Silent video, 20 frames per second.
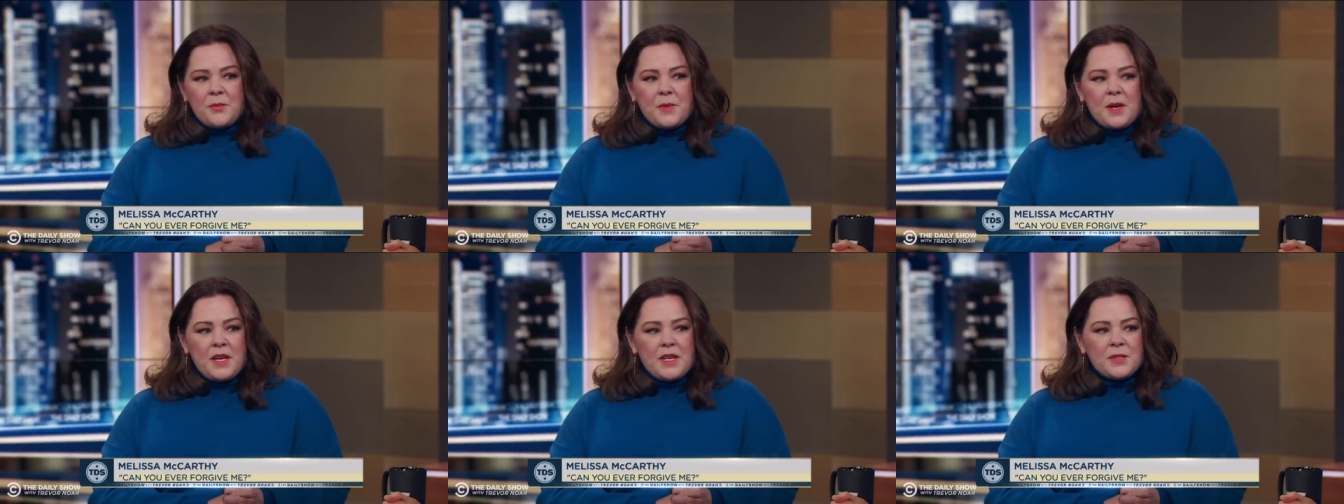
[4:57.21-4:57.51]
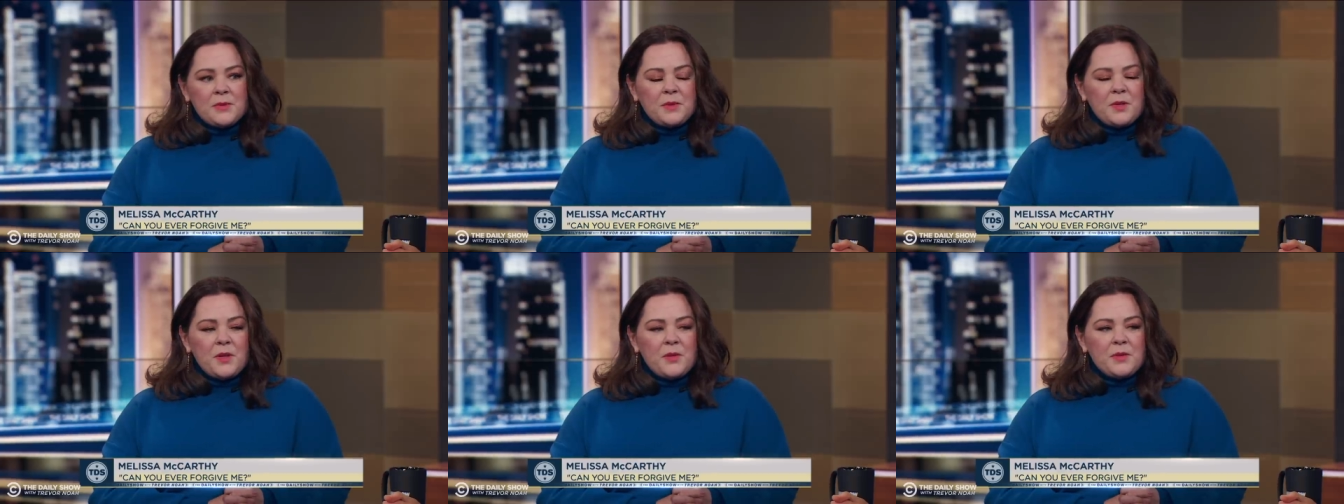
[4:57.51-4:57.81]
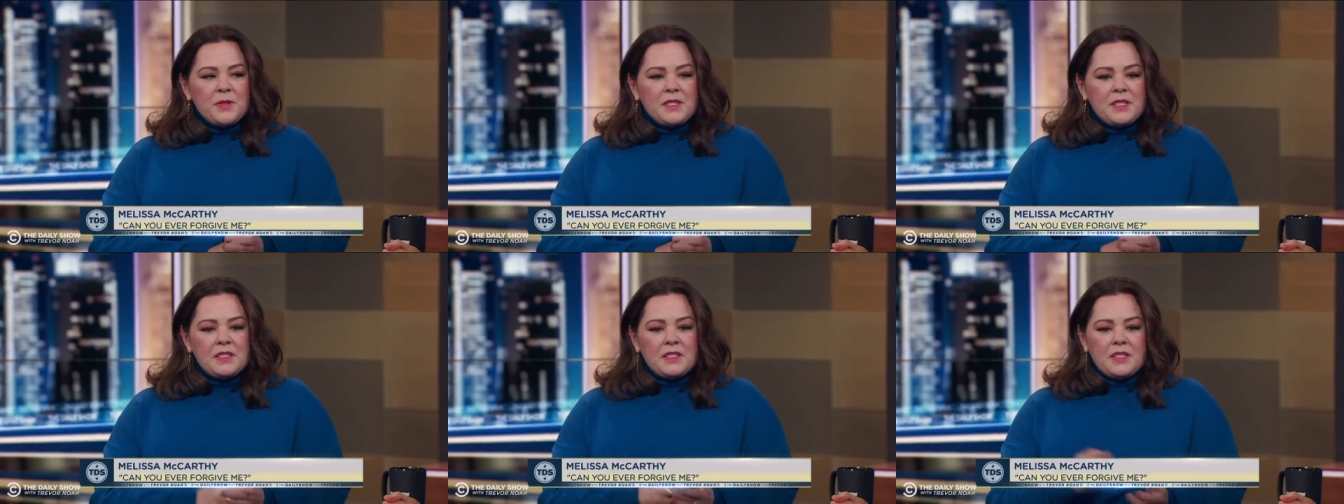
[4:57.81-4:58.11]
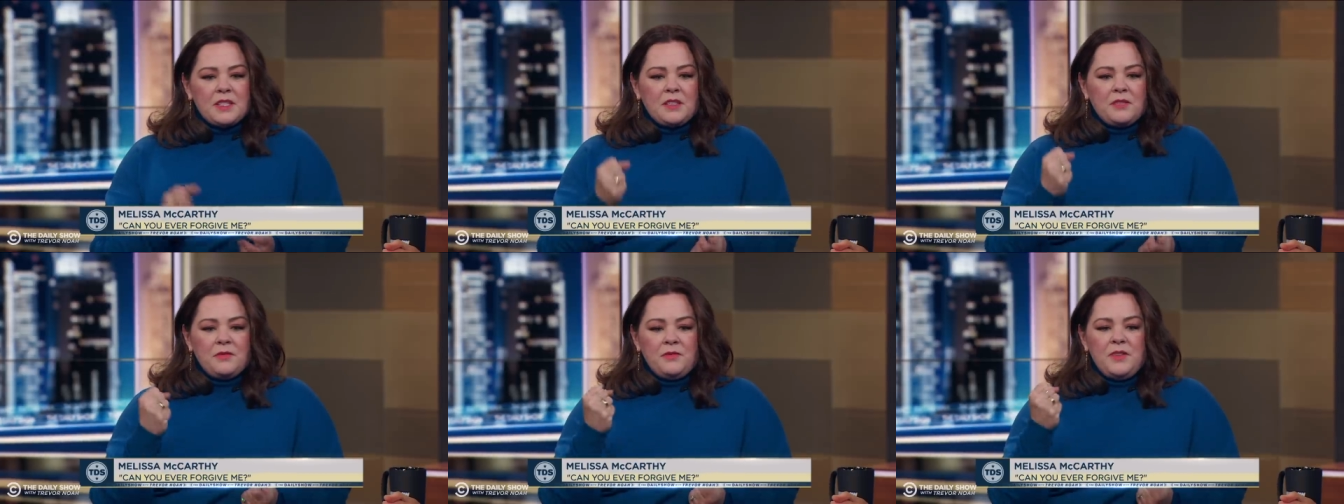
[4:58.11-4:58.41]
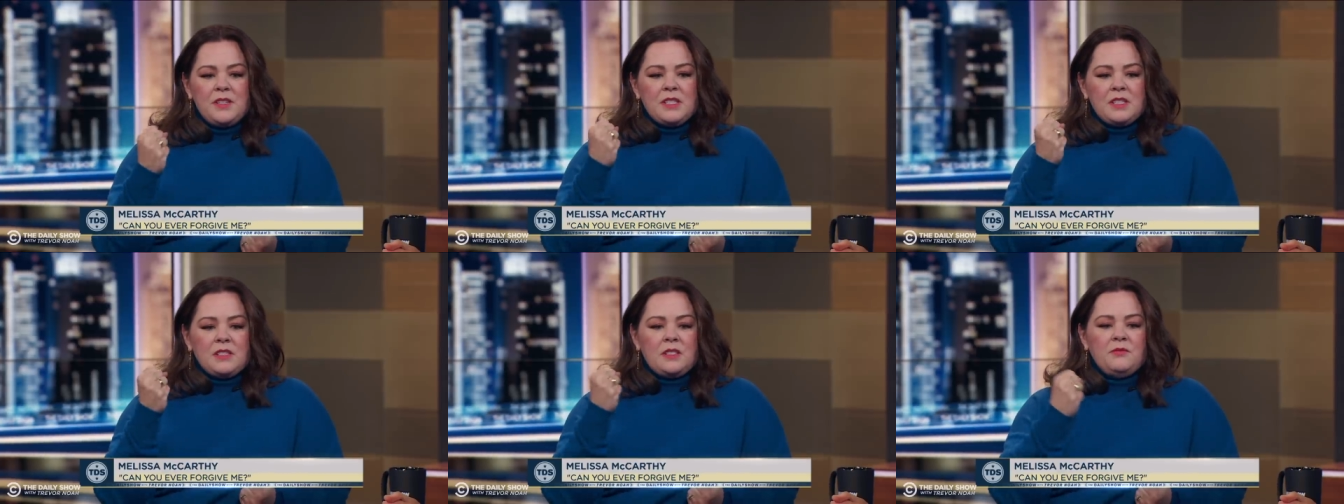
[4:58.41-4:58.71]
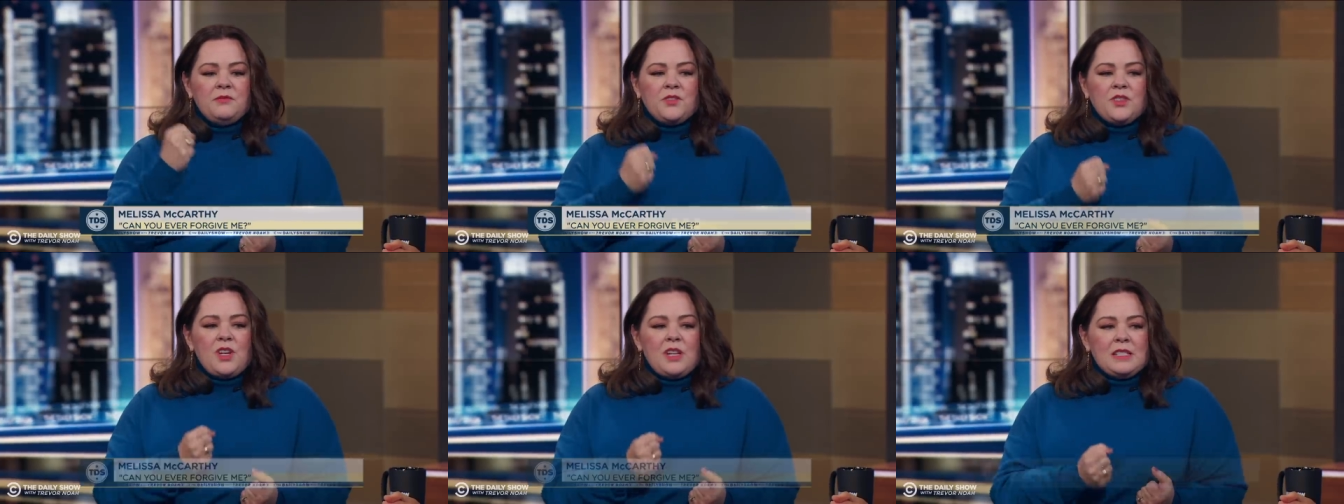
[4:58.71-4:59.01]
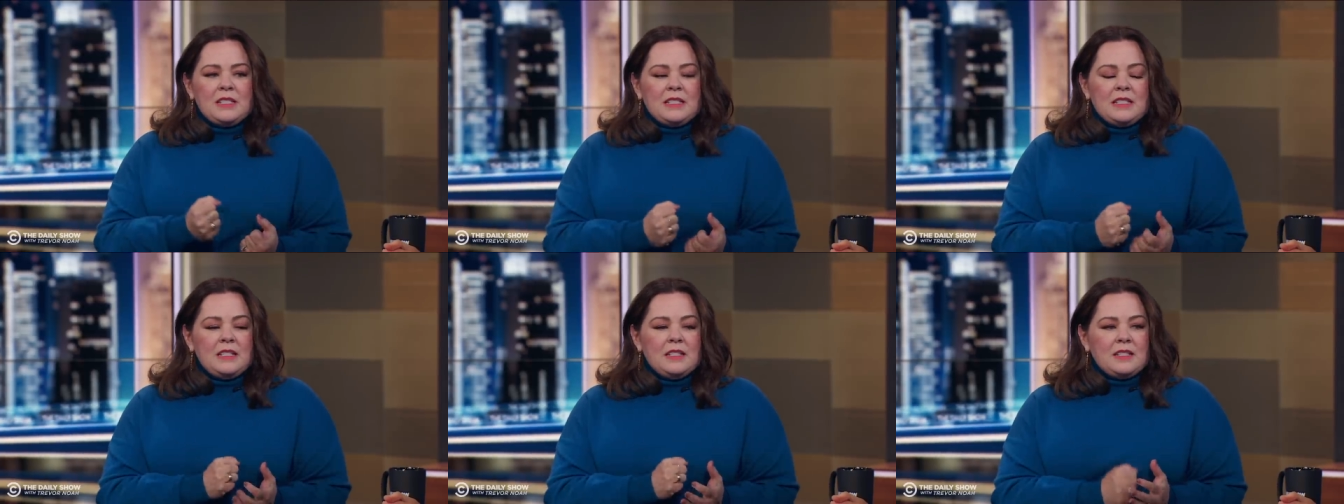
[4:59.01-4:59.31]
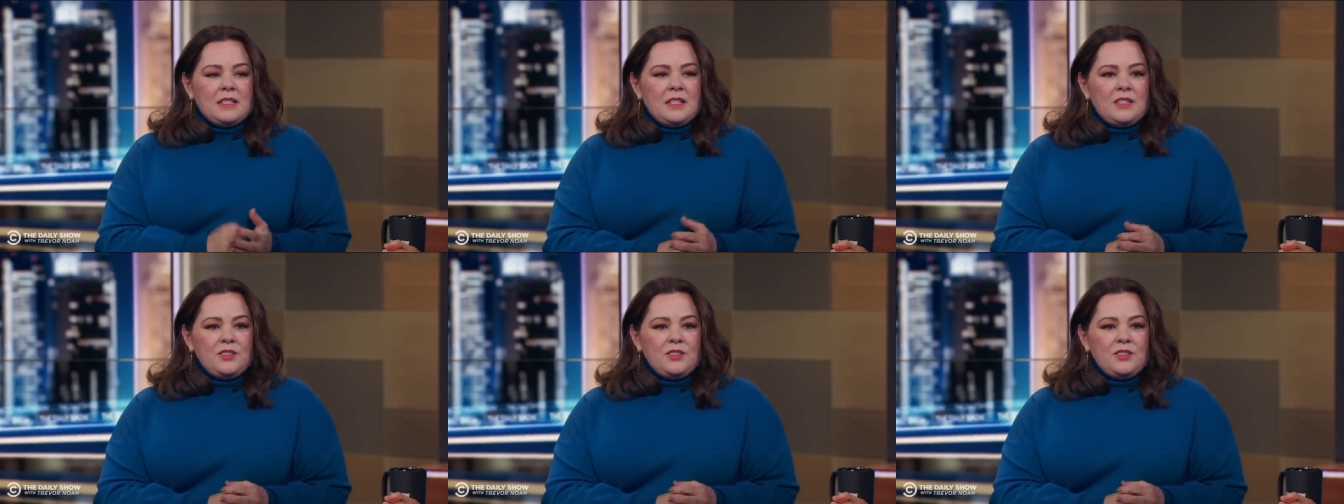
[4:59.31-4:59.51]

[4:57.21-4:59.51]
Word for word: My husband always says like fists of justice.